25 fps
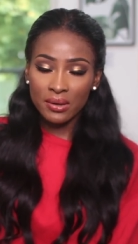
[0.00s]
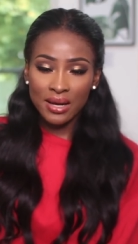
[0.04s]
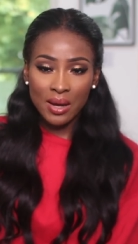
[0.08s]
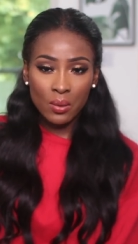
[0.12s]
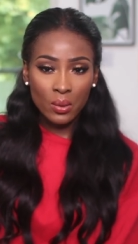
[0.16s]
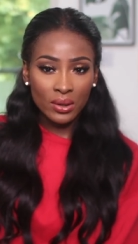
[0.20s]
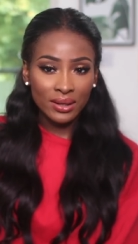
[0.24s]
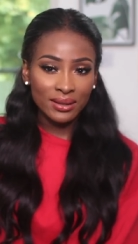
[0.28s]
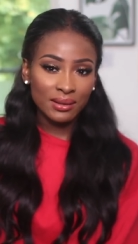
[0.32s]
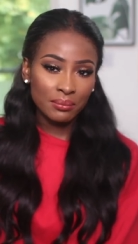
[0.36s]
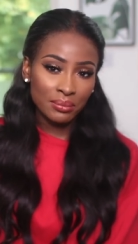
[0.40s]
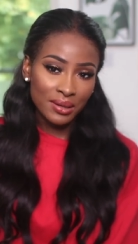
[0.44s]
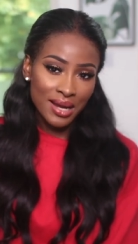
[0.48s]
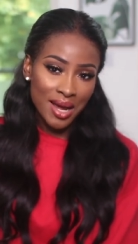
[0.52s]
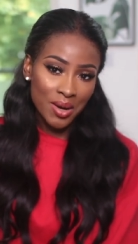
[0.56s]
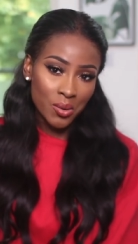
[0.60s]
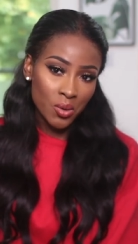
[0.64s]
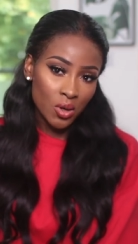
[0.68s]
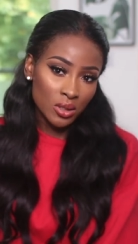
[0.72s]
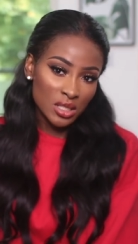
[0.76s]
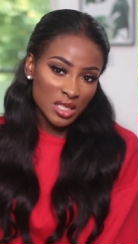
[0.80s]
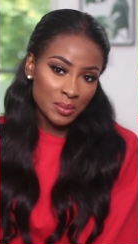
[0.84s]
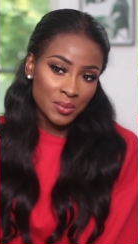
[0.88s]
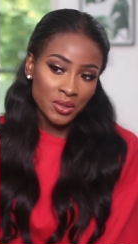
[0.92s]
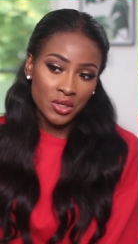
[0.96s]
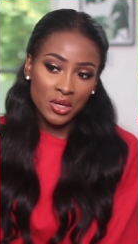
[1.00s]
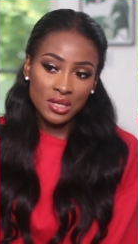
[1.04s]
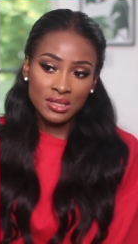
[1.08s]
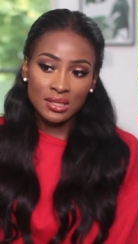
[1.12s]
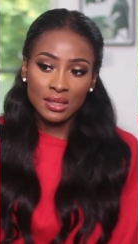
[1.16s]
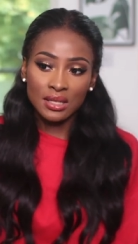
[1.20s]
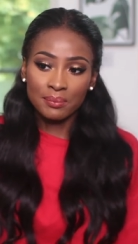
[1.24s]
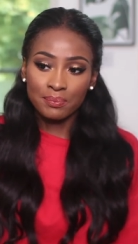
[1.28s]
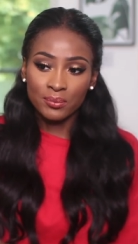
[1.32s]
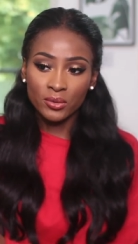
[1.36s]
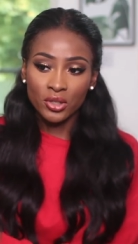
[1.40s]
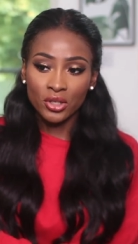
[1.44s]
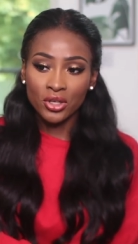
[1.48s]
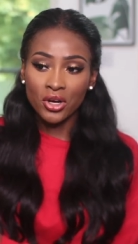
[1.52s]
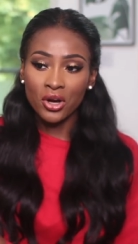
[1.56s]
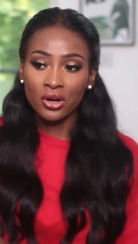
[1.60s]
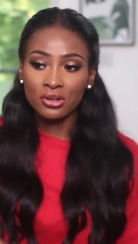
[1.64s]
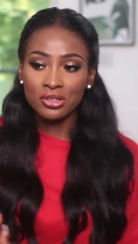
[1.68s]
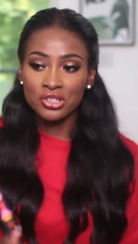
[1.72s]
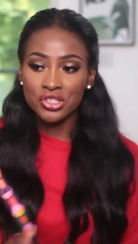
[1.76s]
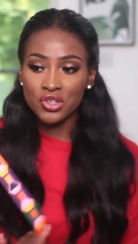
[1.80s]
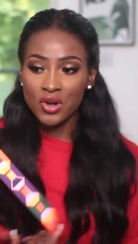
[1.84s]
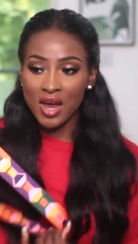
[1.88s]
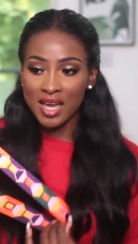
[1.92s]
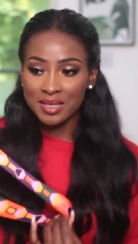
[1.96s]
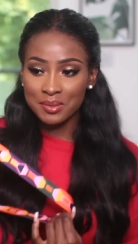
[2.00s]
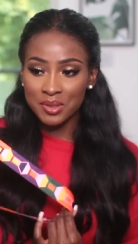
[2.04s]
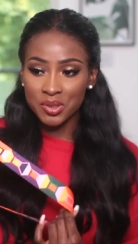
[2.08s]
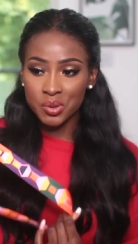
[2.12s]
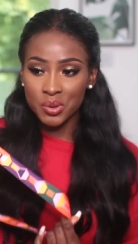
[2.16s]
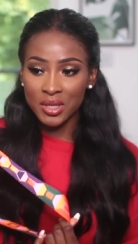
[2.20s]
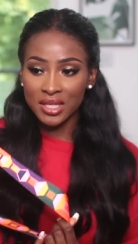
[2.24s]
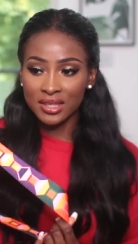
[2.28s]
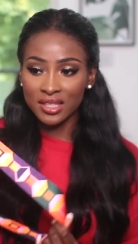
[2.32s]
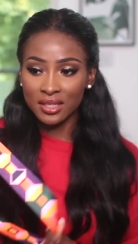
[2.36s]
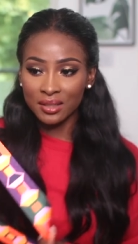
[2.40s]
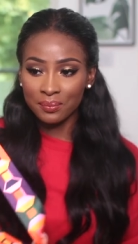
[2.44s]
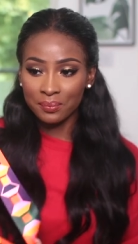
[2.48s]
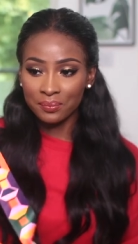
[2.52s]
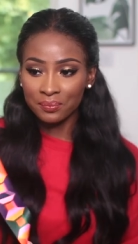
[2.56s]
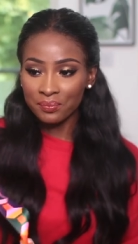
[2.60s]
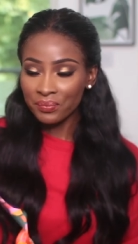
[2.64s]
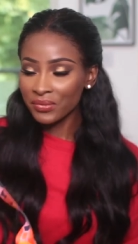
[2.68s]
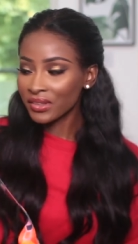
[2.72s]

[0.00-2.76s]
but I wanted the black one just because the, the contrast between the